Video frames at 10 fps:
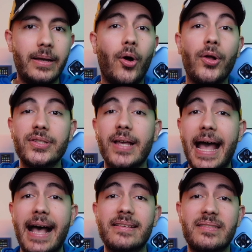It also
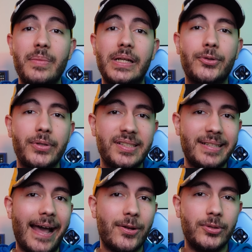has the military
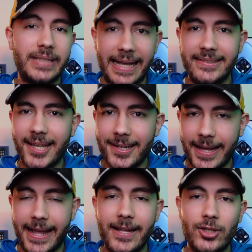standard
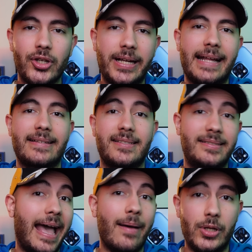A10H
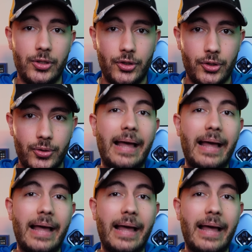against damage,